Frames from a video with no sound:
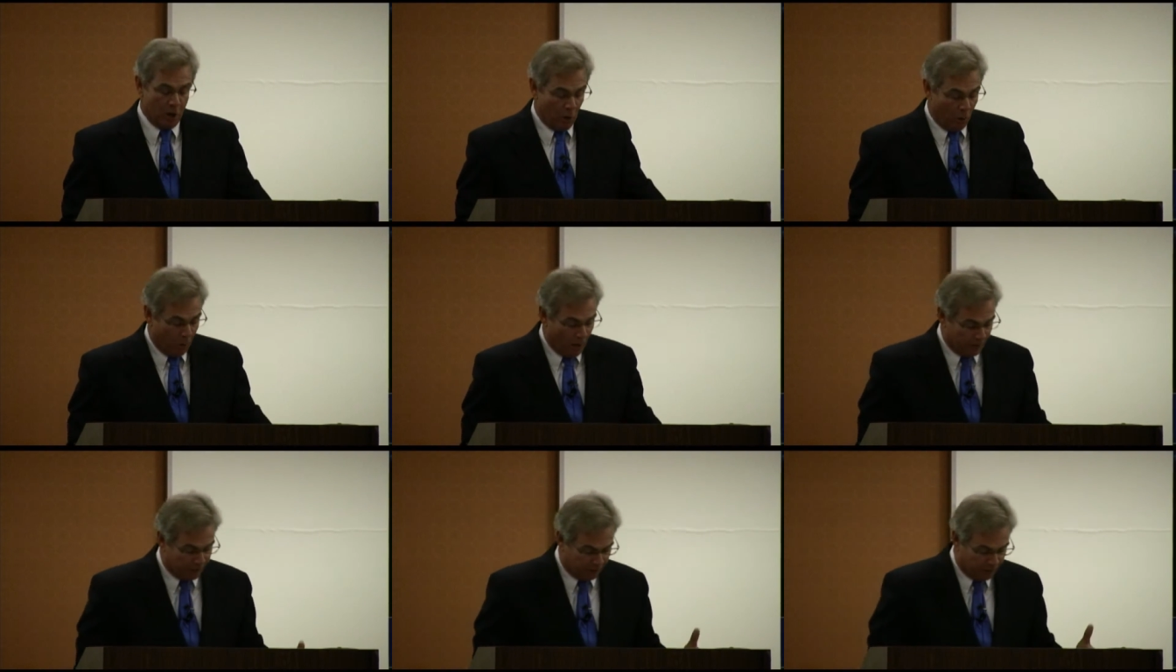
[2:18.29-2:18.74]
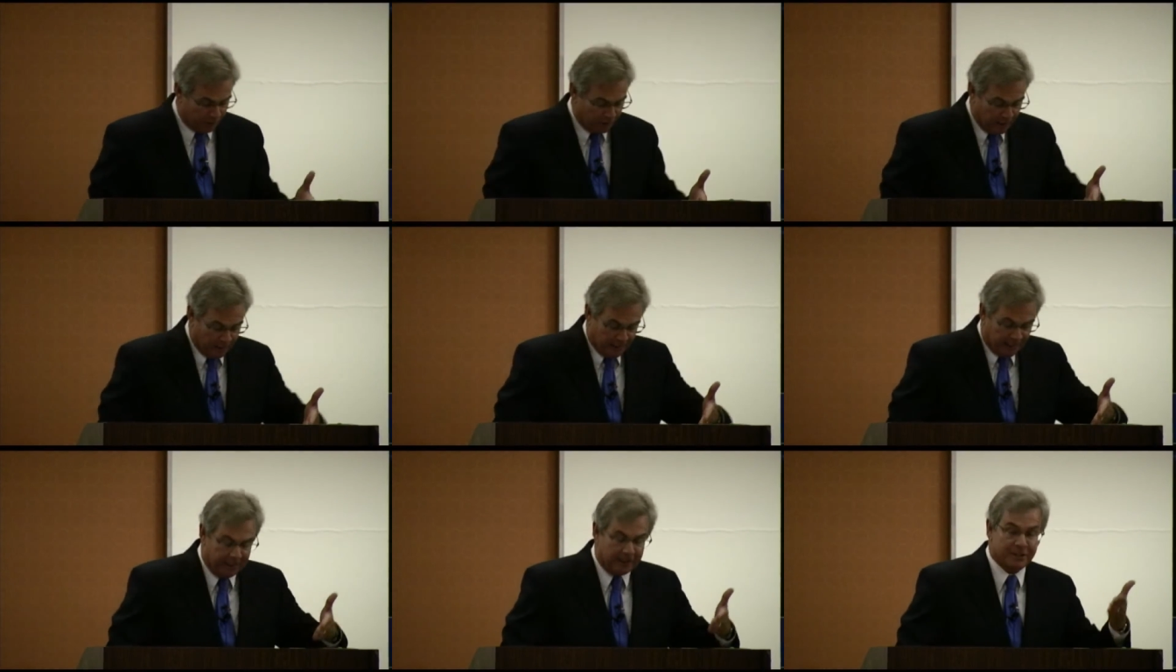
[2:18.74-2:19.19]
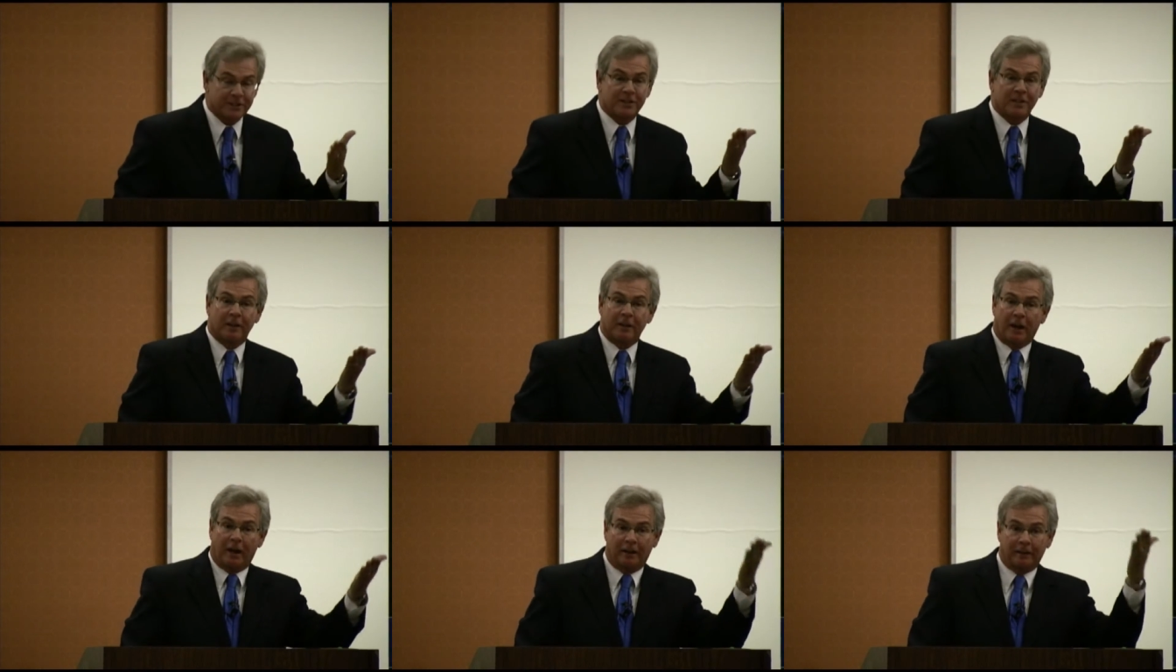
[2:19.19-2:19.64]
Whether
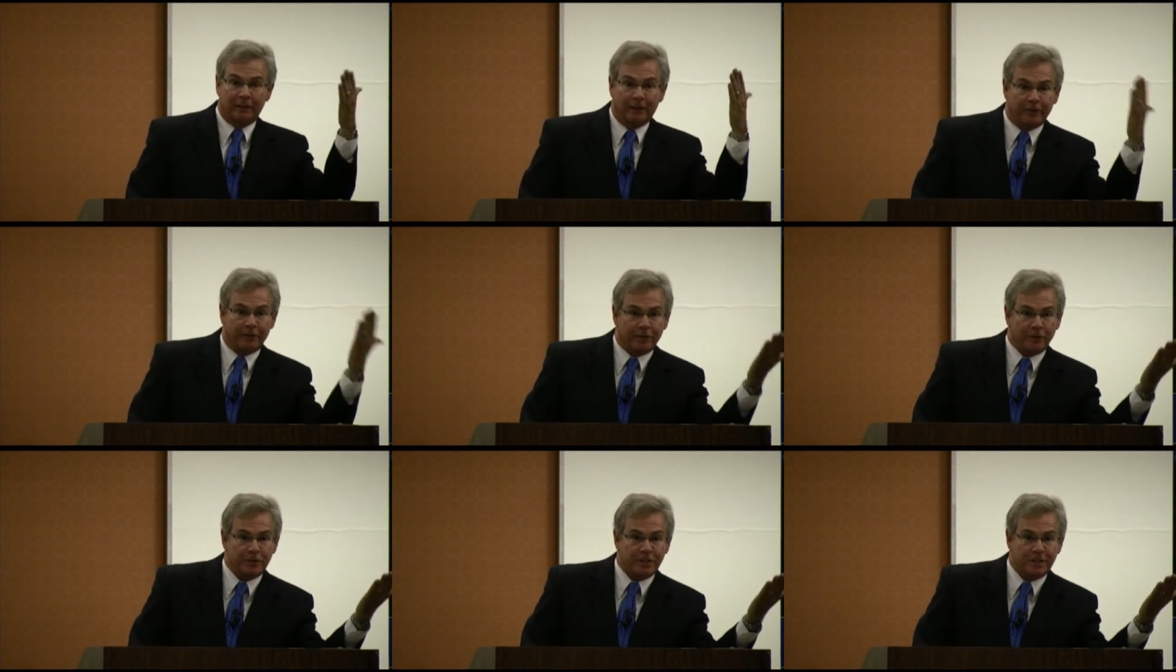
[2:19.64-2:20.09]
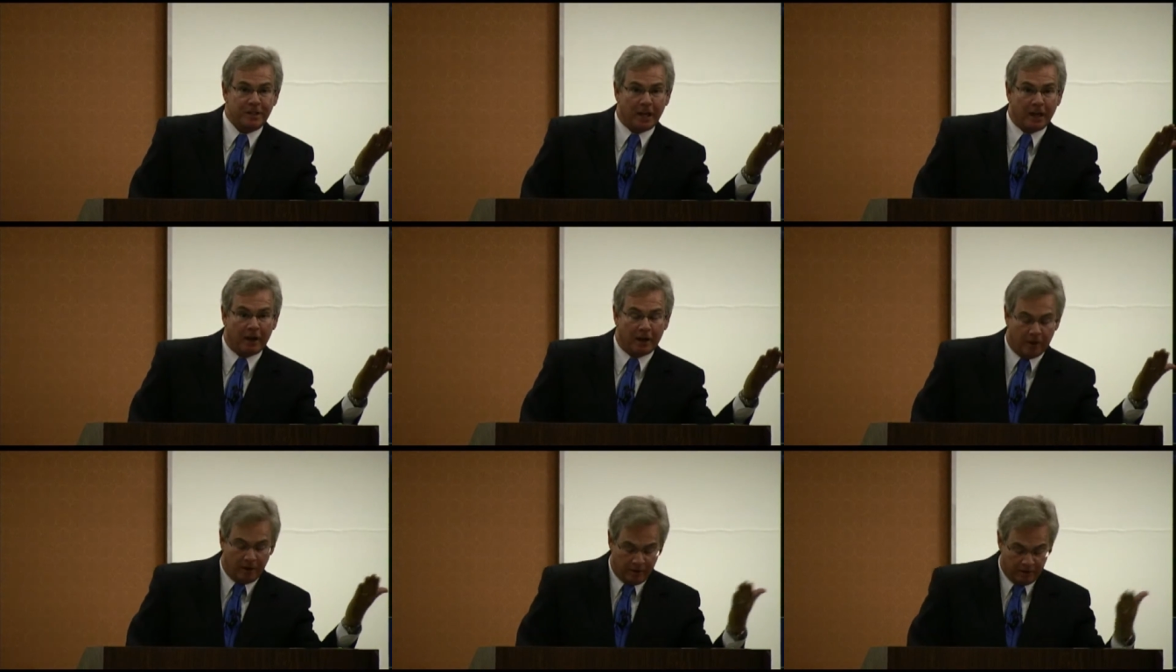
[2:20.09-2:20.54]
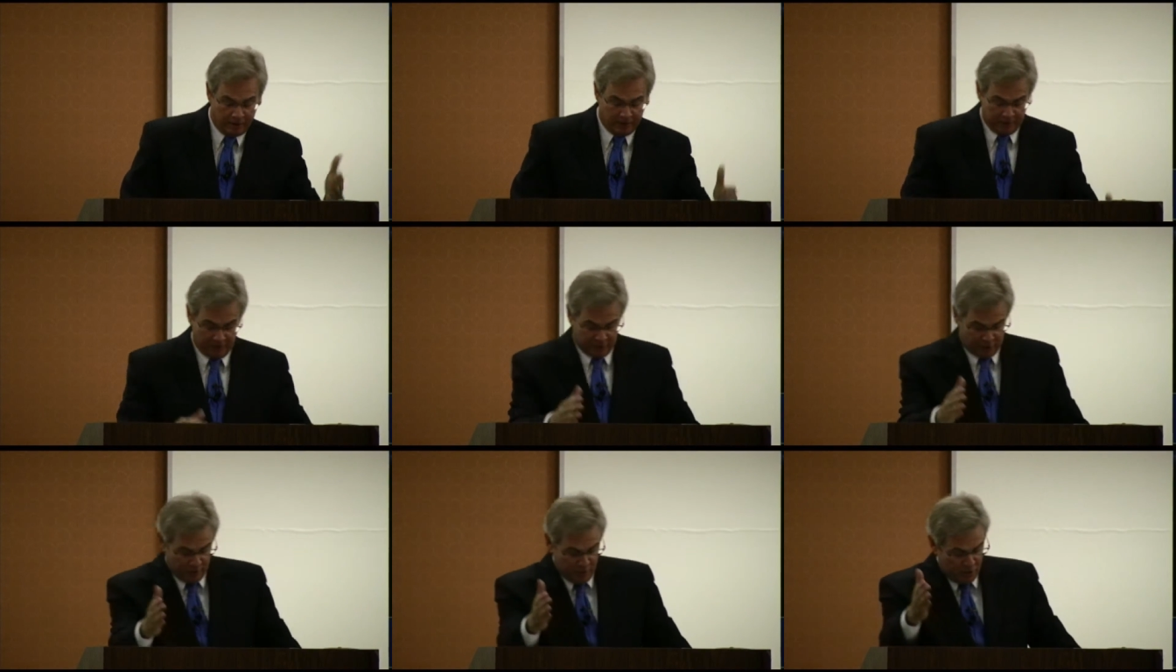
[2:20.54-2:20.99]
it's a liver
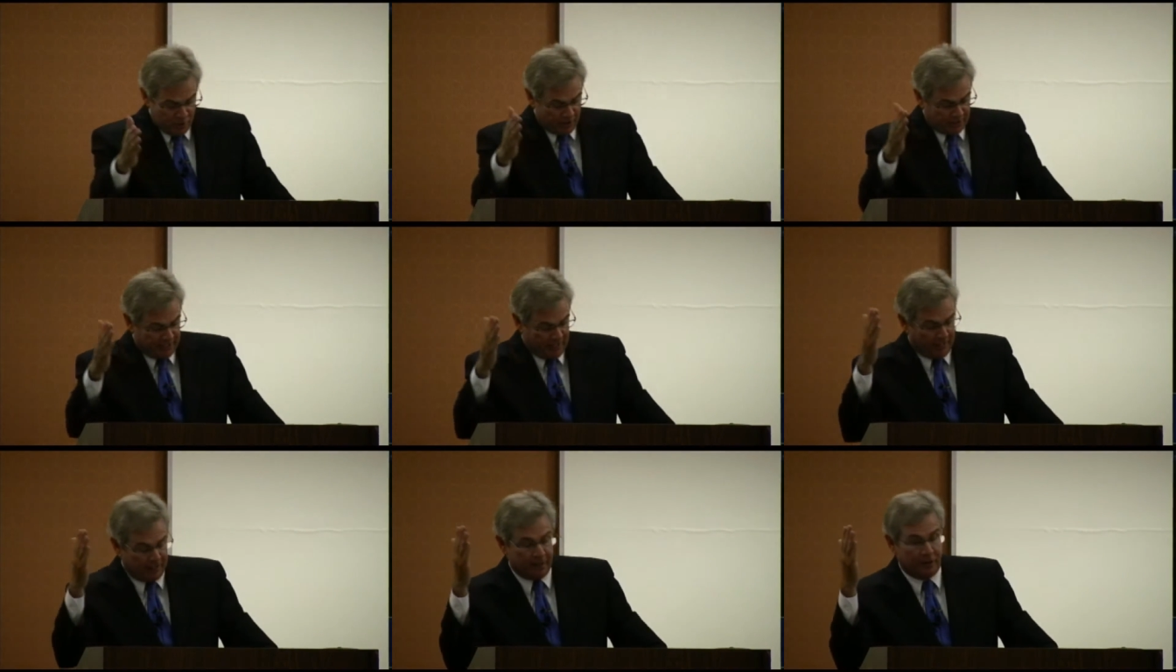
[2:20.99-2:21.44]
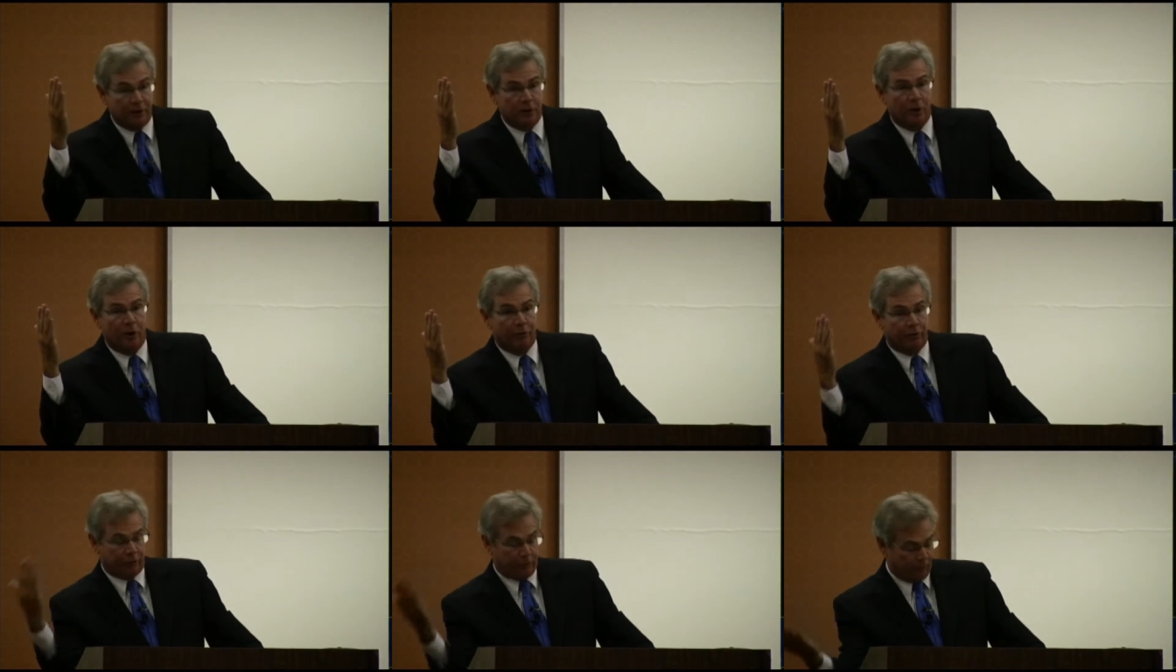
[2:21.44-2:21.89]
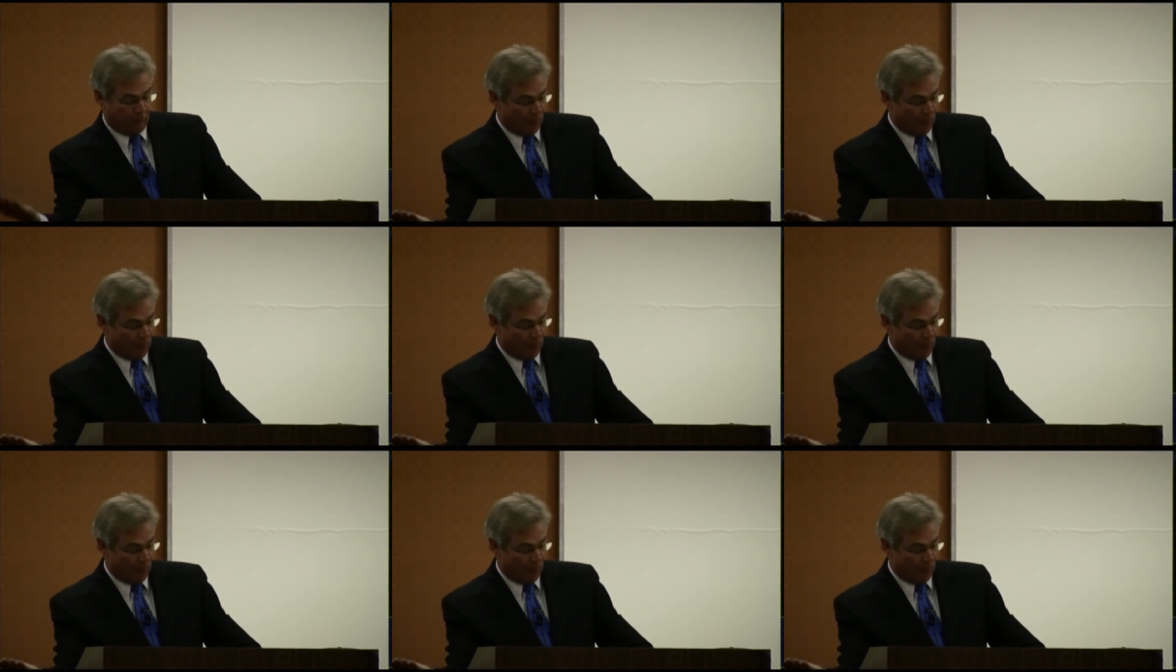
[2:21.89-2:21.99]
cell communicating